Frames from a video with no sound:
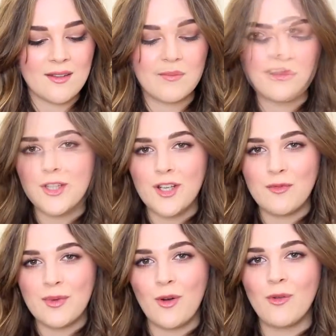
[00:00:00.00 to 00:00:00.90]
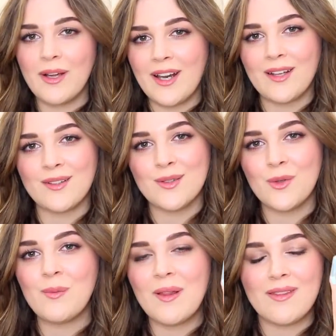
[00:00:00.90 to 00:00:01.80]
So those 2 have been on my nails
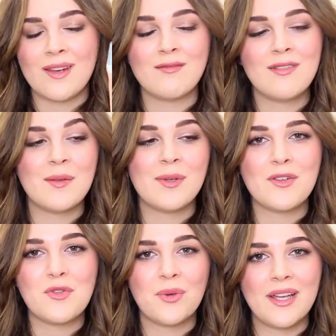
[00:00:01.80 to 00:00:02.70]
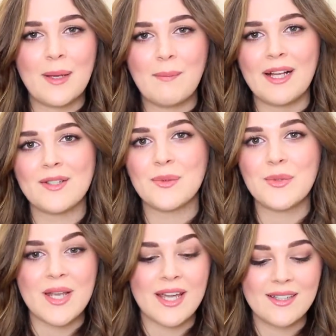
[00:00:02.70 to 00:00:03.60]
all month, and I've really been enjoying pastel
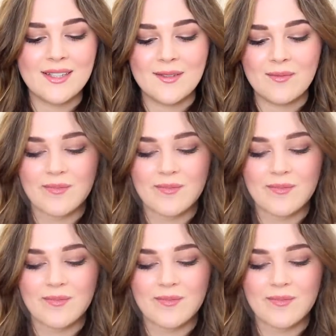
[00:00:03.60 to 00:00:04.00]
shades,